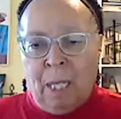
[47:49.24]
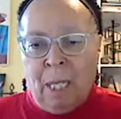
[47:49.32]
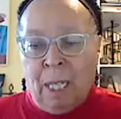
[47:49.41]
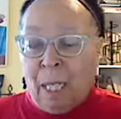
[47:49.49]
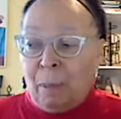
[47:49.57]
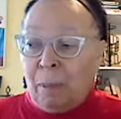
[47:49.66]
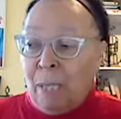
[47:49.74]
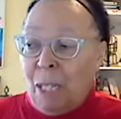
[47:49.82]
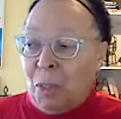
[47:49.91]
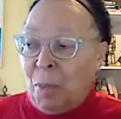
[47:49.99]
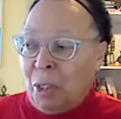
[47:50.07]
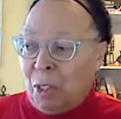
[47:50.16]
And I'm
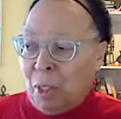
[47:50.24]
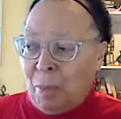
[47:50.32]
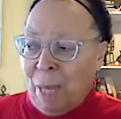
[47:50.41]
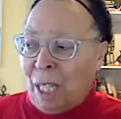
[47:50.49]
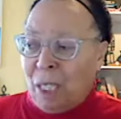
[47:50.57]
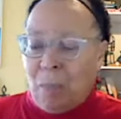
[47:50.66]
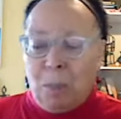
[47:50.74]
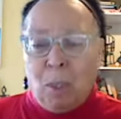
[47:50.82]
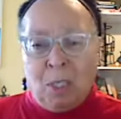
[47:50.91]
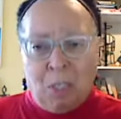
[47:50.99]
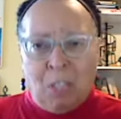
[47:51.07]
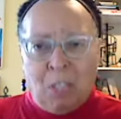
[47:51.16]
glad you mentioned the back of the
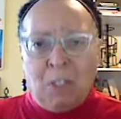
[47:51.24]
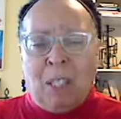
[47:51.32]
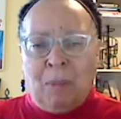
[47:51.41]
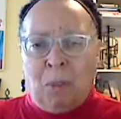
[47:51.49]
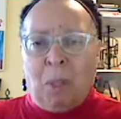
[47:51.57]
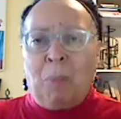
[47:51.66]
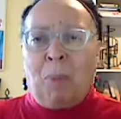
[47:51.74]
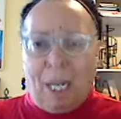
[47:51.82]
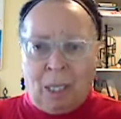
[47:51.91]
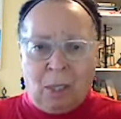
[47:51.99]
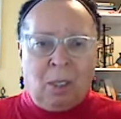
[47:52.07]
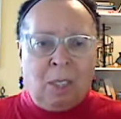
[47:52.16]
book, because it does get very
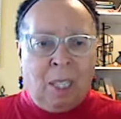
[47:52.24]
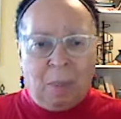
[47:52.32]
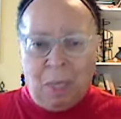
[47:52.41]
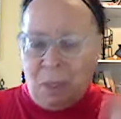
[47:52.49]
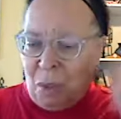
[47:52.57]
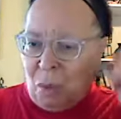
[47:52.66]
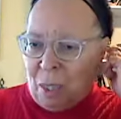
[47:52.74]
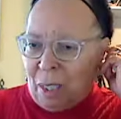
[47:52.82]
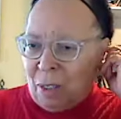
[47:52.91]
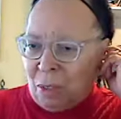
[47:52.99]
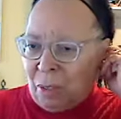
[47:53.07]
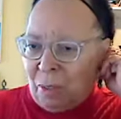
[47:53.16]
practical. And we do want
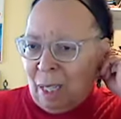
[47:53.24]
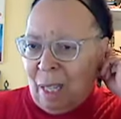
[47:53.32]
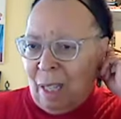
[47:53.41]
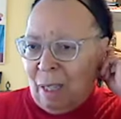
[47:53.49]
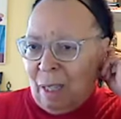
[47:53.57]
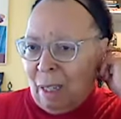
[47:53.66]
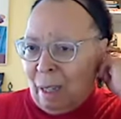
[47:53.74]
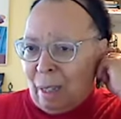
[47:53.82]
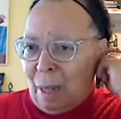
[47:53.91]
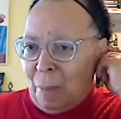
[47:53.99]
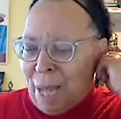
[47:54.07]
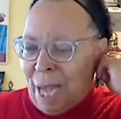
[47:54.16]
to sort of
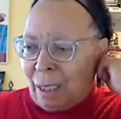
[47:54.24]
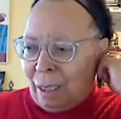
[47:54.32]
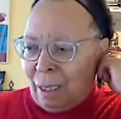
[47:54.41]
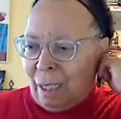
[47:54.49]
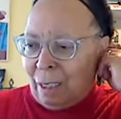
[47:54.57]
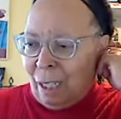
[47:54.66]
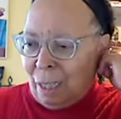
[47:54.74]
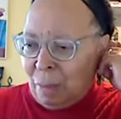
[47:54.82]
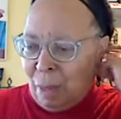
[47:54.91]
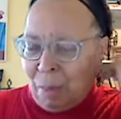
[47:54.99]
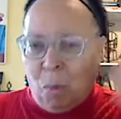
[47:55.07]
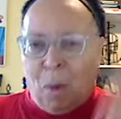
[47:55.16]
come back to telling
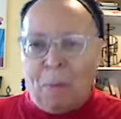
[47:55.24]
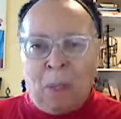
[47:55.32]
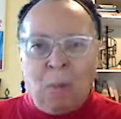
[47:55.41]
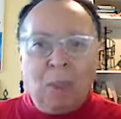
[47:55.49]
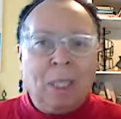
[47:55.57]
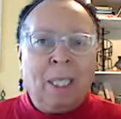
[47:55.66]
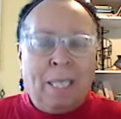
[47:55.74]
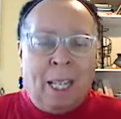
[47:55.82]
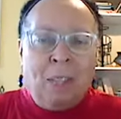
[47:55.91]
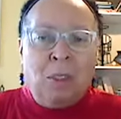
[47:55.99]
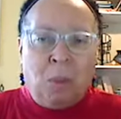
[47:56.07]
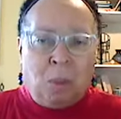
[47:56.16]
people what they really
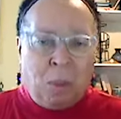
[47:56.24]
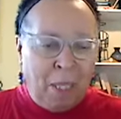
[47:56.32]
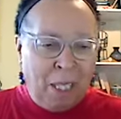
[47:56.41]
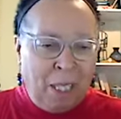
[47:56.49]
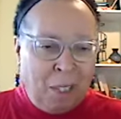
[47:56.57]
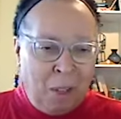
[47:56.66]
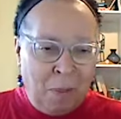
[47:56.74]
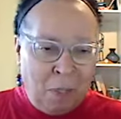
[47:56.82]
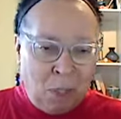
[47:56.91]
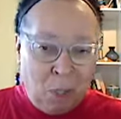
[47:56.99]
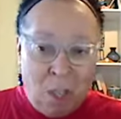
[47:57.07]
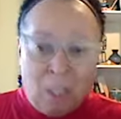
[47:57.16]
can do when they get off
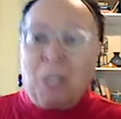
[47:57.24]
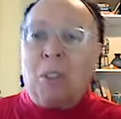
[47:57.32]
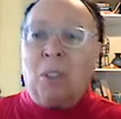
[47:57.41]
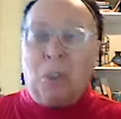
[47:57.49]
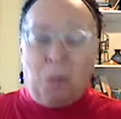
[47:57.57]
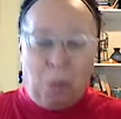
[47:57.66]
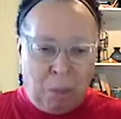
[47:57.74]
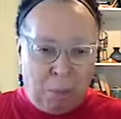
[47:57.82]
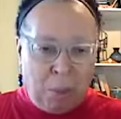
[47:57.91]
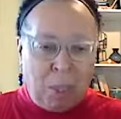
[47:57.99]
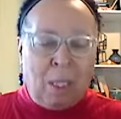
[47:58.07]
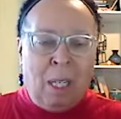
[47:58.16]
this call, other than order the
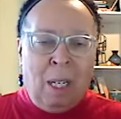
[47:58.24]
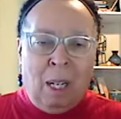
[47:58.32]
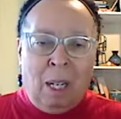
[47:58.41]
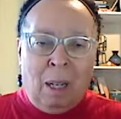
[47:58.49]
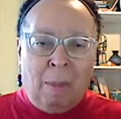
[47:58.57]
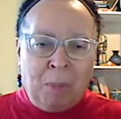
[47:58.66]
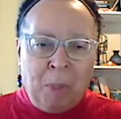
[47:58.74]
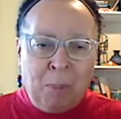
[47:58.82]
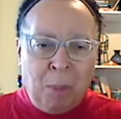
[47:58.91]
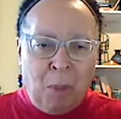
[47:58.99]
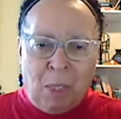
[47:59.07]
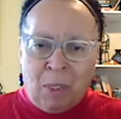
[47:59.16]
book, to
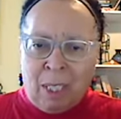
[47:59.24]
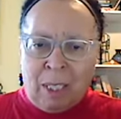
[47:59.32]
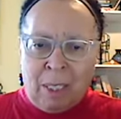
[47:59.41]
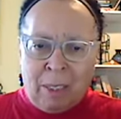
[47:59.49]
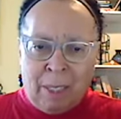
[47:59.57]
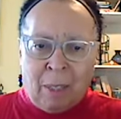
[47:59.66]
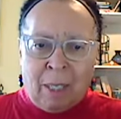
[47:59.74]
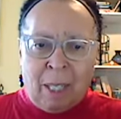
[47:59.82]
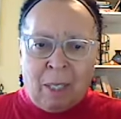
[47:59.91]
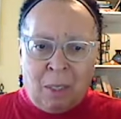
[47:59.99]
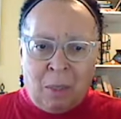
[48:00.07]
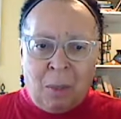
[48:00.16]
move these ideas out.
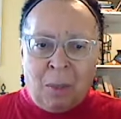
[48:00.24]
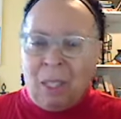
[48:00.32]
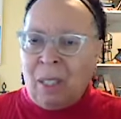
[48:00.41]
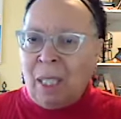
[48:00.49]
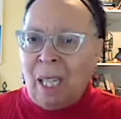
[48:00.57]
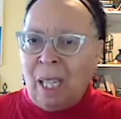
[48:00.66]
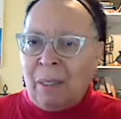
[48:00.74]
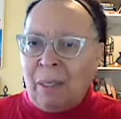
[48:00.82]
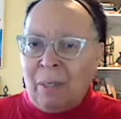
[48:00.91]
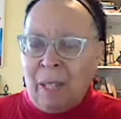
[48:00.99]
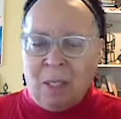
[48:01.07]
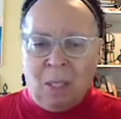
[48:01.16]
I do think they have a
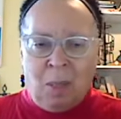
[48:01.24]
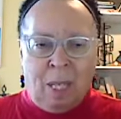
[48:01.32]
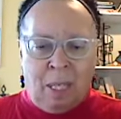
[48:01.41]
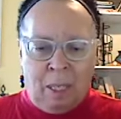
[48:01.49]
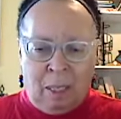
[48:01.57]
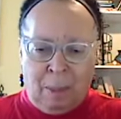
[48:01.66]
value and